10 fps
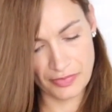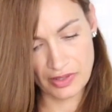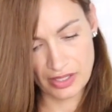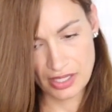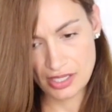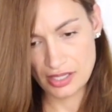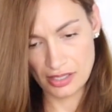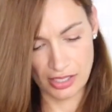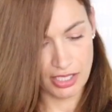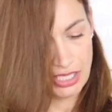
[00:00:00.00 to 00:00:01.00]
Okay,
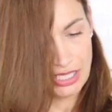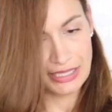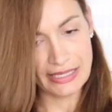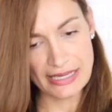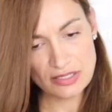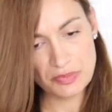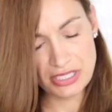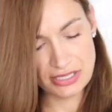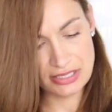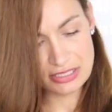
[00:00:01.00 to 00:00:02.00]
last
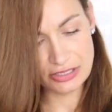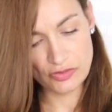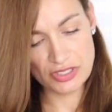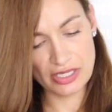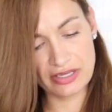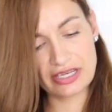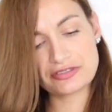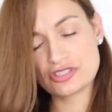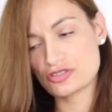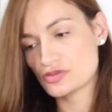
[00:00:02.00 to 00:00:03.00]
piece is glued down, and I
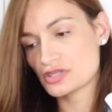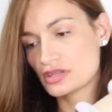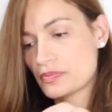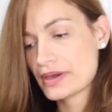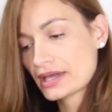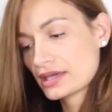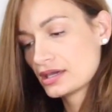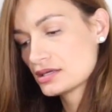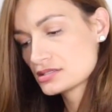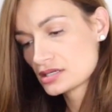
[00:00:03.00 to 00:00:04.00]
was just using the back
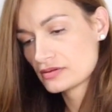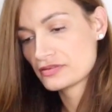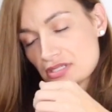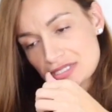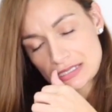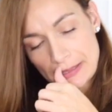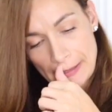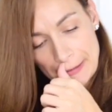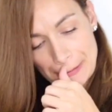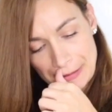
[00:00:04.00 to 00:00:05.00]
end of this
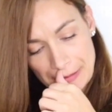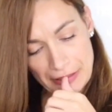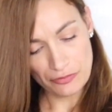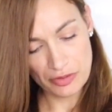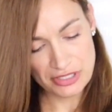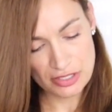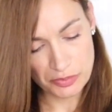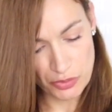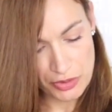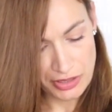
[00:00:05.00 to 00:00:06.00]
ribbon
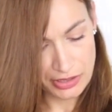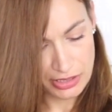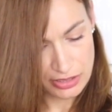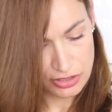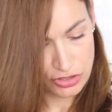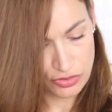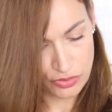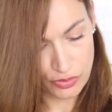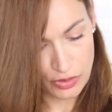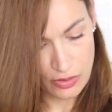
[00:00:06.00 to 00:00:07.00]
spool
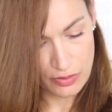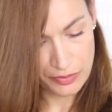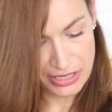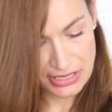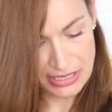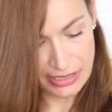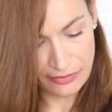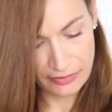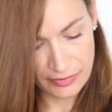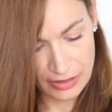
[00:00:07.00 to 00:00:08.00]
to press down.